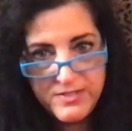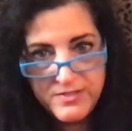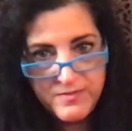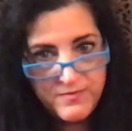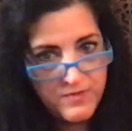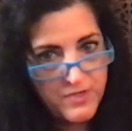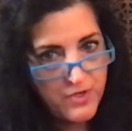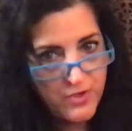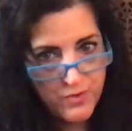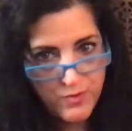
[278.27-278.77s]

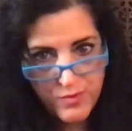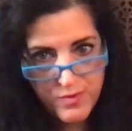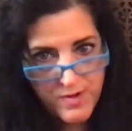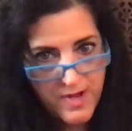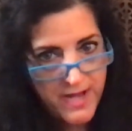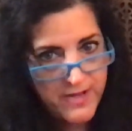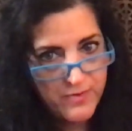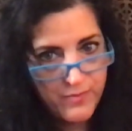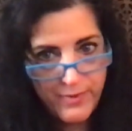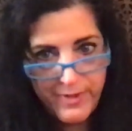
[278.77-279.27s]
know, I
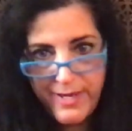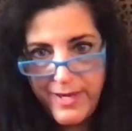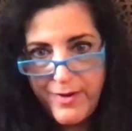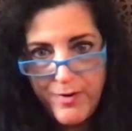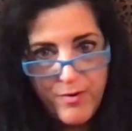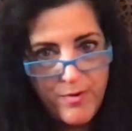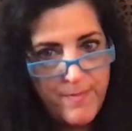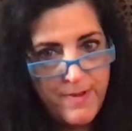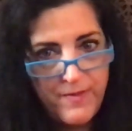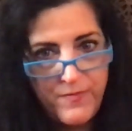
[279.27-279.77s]
don't care
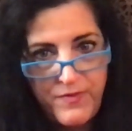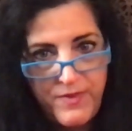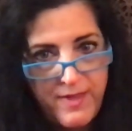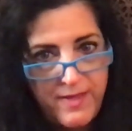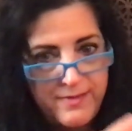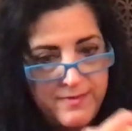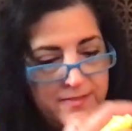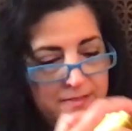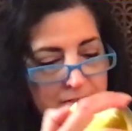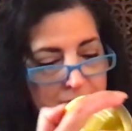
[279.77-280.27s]
about
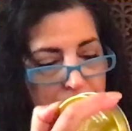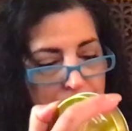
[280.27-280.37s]
that stuff.